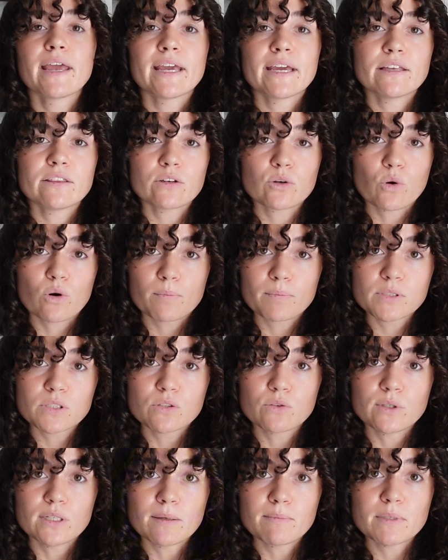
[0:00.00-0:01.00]
and the corpus
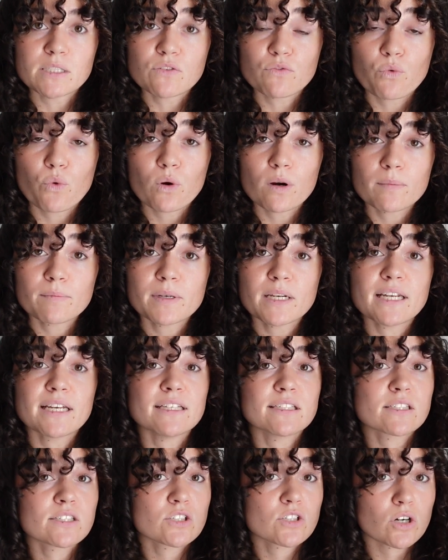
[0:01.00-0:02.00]
luteum is formed,
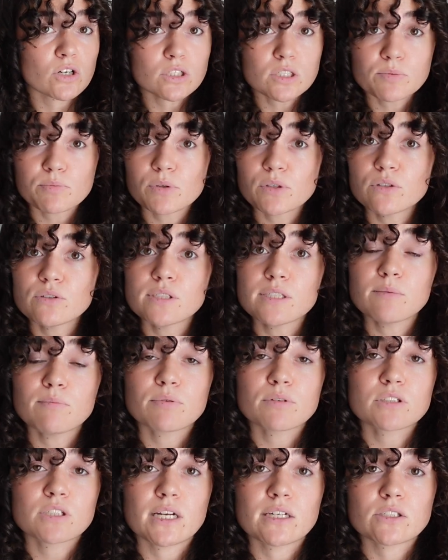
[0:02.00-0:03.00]
it starts producing
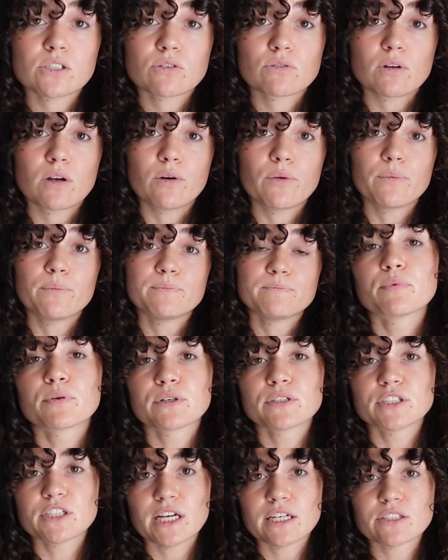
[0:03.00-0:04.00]
progesterone.
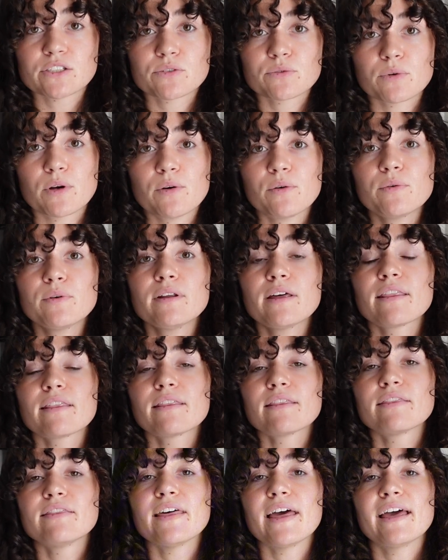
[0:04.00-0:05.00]
Progesterone
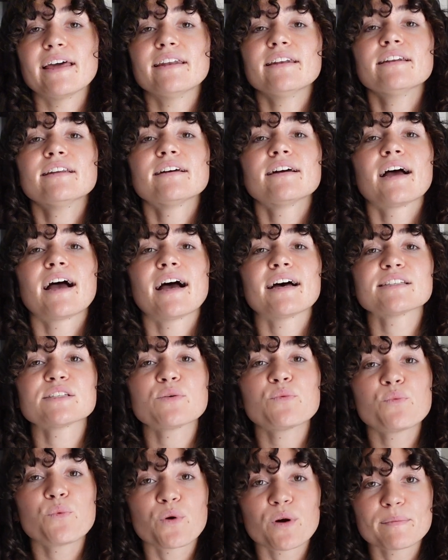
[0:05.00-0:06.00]
then has
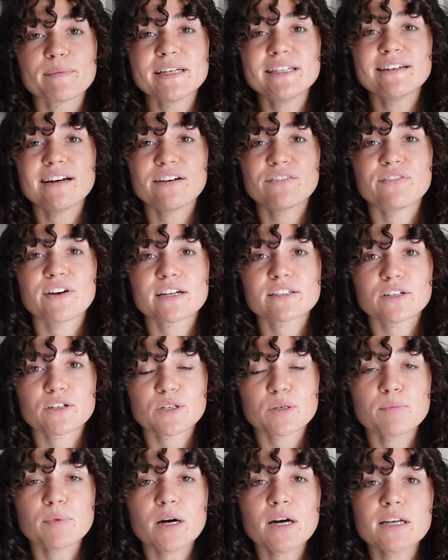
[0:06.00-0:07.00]
a warming effect on
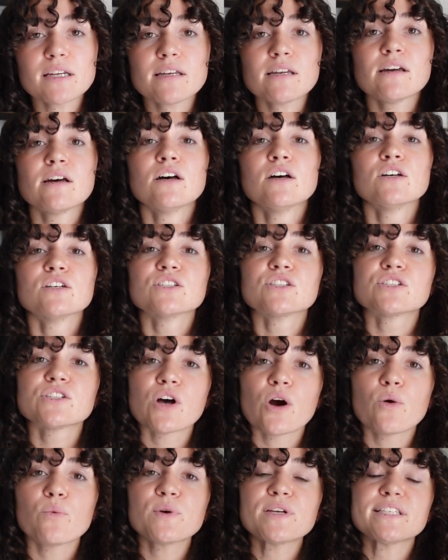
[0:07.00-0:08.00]
our body,
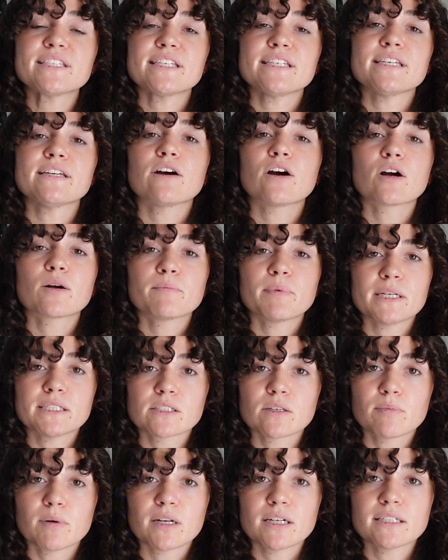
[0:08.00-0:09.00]
so we see our
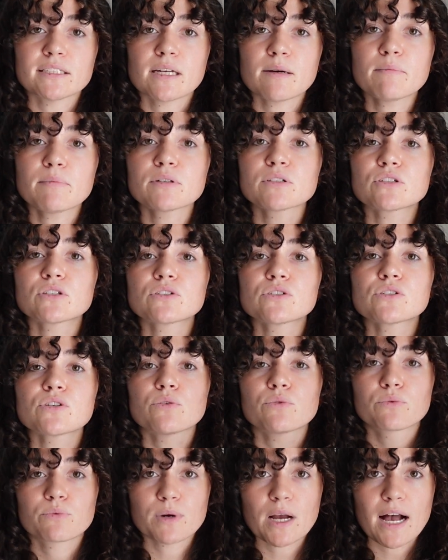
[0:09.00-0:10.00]
basal body
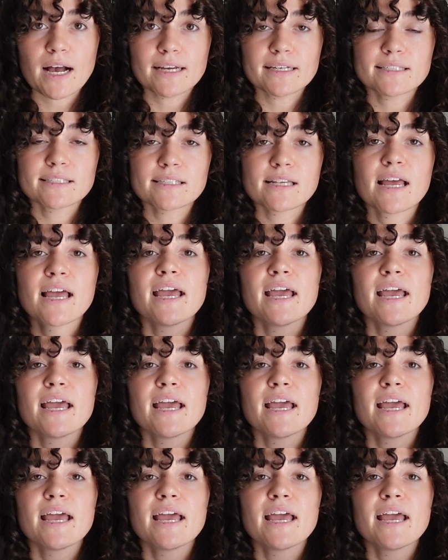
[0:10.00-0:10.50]
temperatures rise